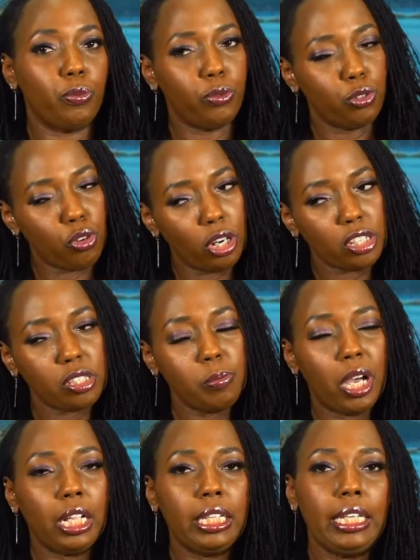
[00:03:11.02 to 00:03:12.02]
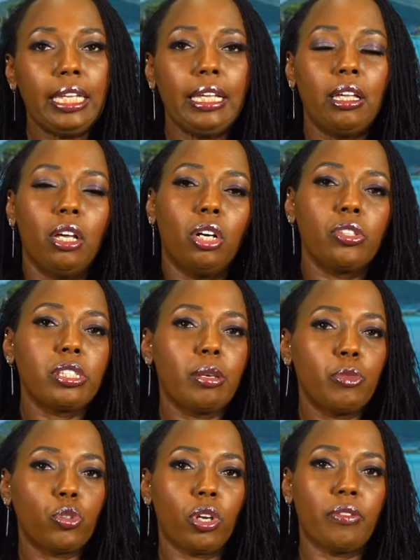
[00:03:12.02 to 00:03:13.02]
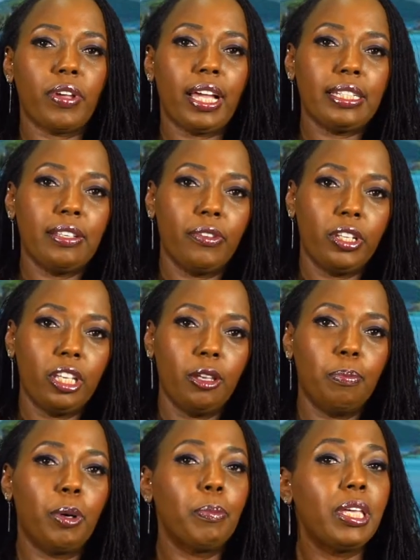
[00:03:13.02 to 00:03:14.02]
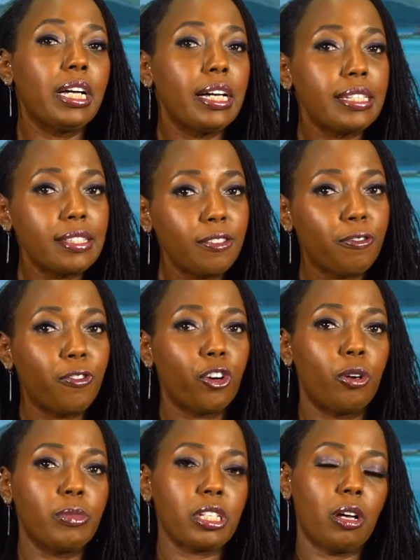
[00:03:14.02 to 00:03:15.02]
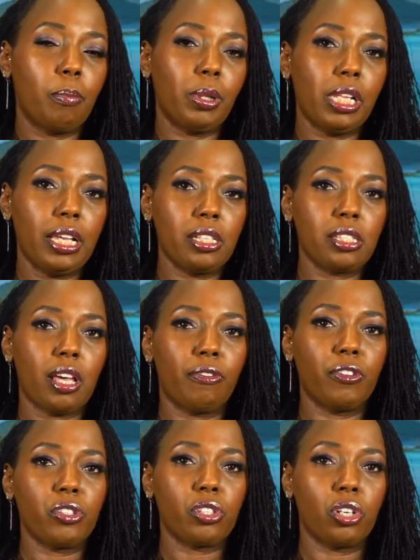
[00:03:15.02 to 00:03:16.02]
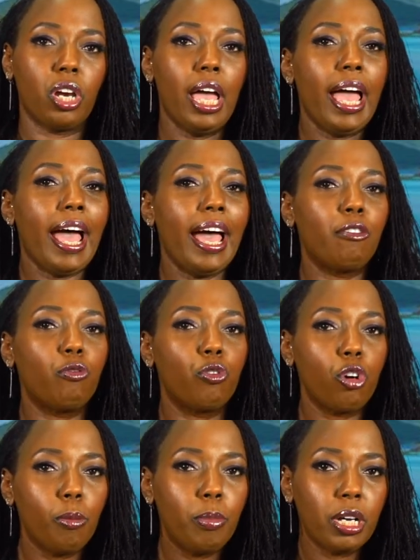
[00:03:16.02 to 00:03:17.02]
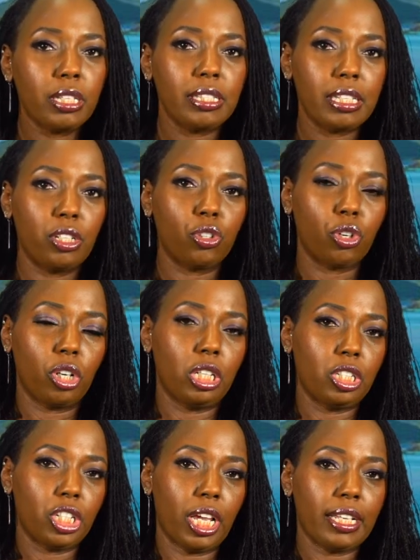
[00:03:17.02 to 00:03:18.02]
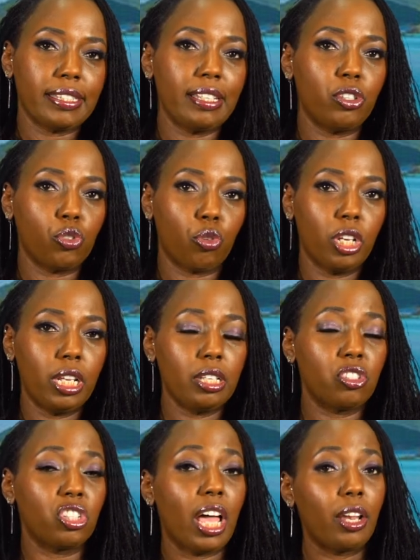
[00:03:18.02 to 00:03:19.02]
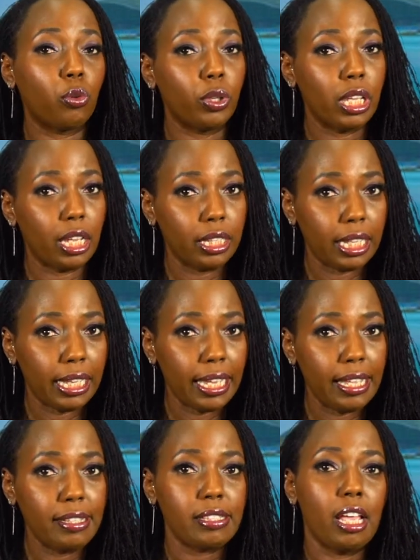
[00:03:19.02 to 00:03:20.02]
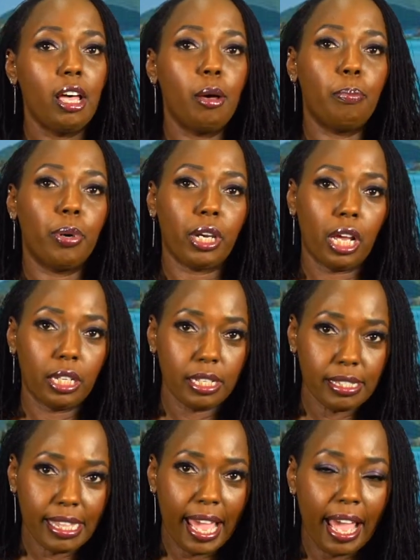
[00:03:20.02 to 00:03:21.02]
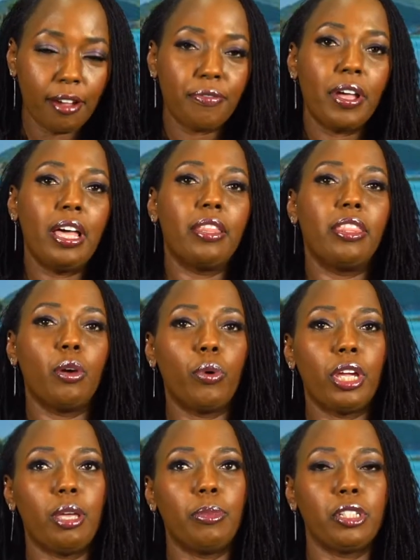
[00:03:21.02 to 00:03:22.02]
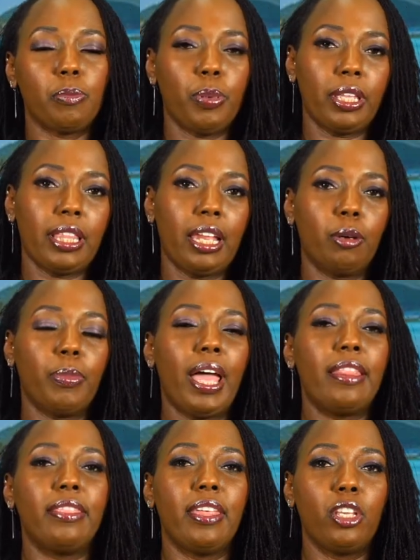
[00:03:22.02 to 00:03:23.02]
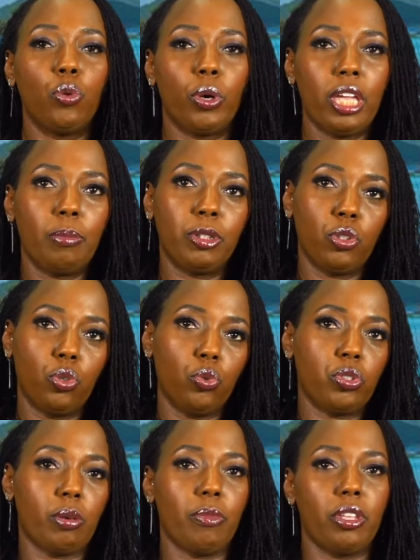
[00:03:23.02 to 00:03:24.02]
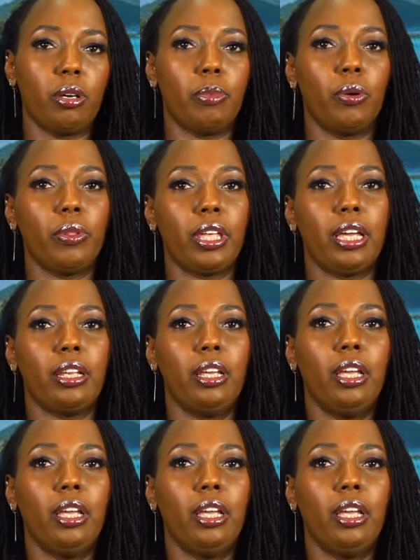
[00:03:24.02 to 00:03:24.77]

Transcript: drug smuggling, some sort of activity, but because the firm's compliance officer had robust internal checks and screenings, not only on the clients, but on the staff, they were able to pick that up, and then you were able to do something about that.